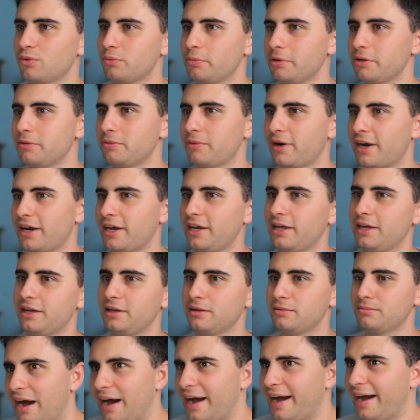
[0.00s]
be
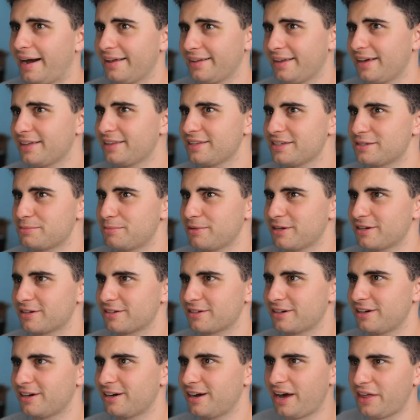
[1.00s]
rainy. I like this
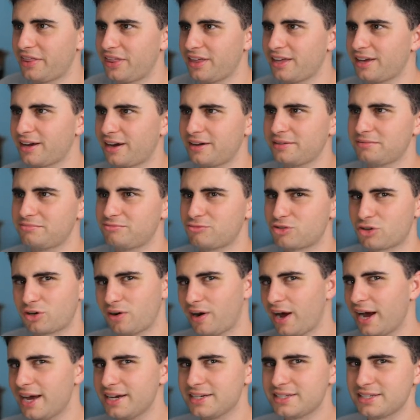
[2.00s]
picture. I think I
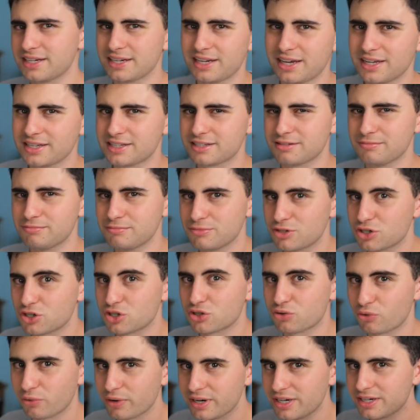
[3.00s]
tried to get some
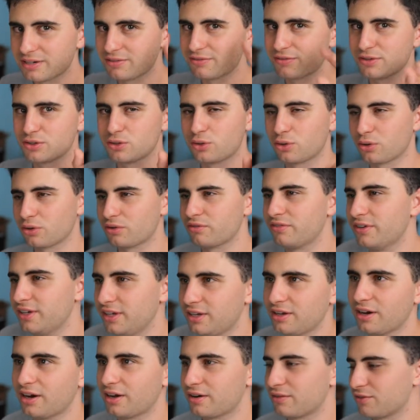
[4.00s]
street photography
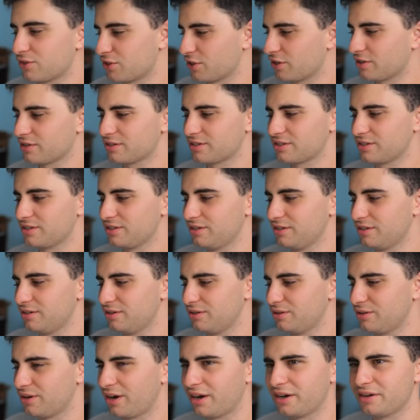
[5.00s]
kind of shots.
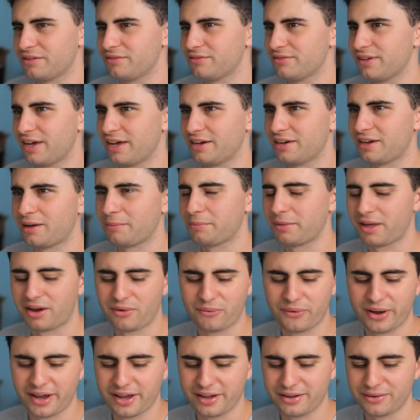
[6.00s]
You kind of end up that
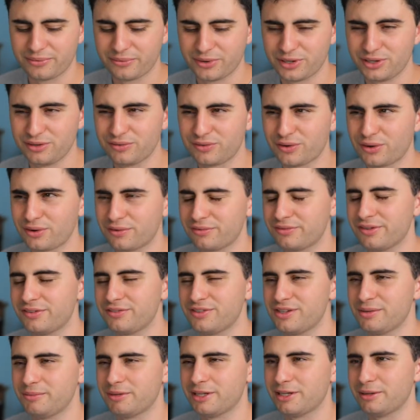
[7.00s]
way when you've got a
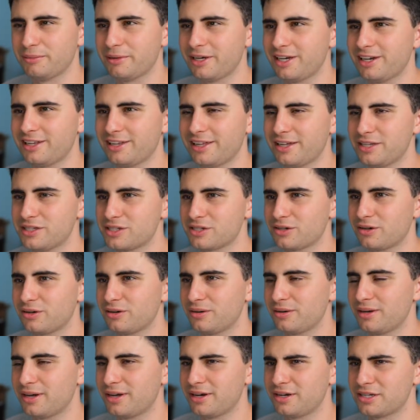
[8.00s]
50mm lens
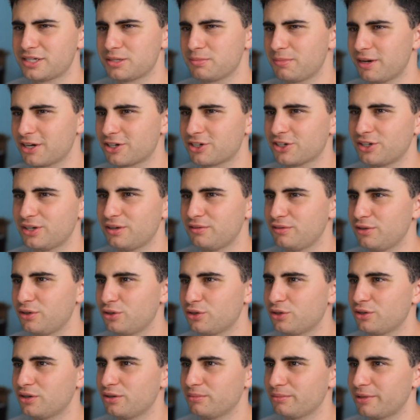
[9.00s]
on, and especially if you're
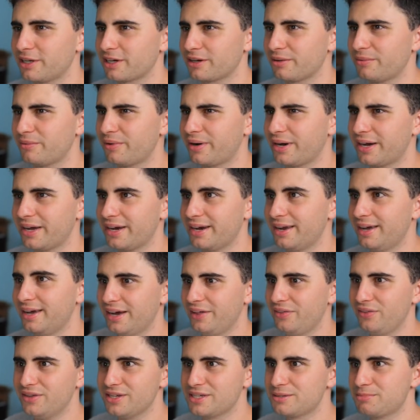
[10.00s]
shooting black and white.
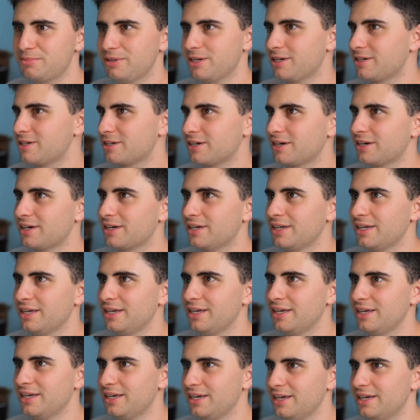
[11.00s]
And this picture
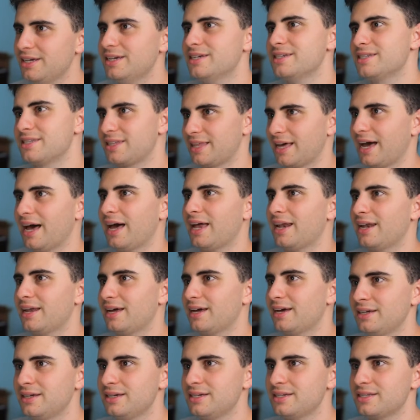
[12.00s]
is that.
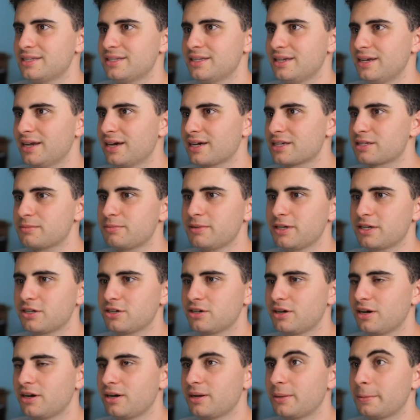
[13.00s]
Here's the next
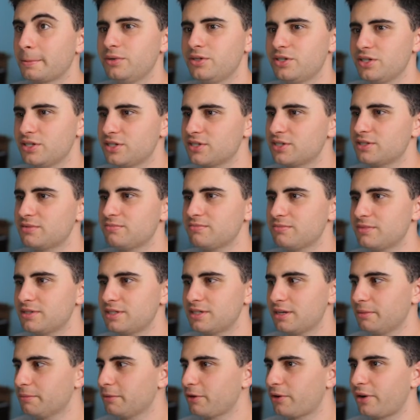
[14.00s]
picture, which is
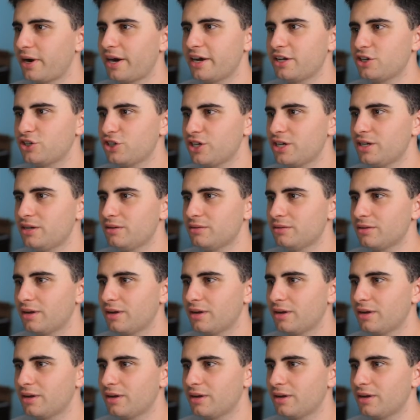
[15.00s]
similar energy.